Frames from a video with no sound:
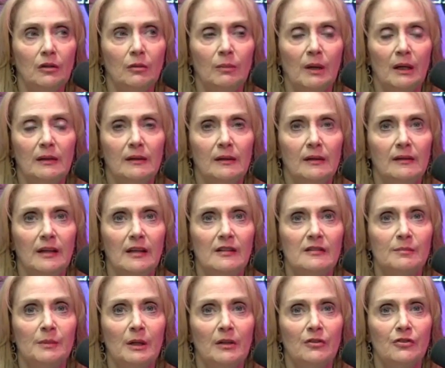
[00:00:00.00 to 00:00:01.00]
You might think
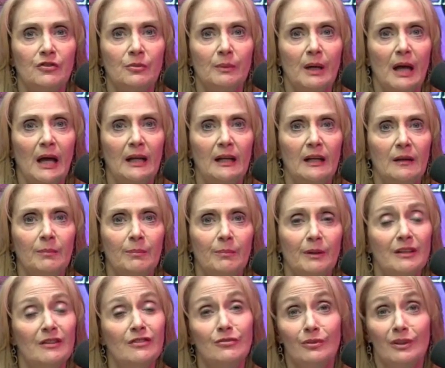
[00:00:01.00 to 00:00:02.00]
that's melodramatic,
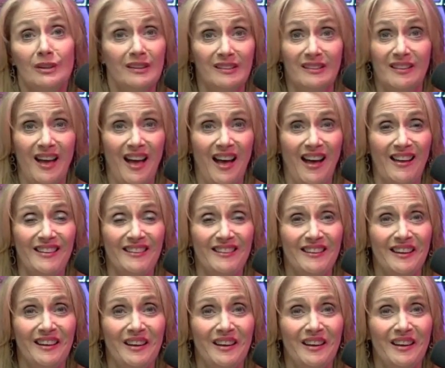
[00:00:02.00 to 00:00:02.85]
but it's really not.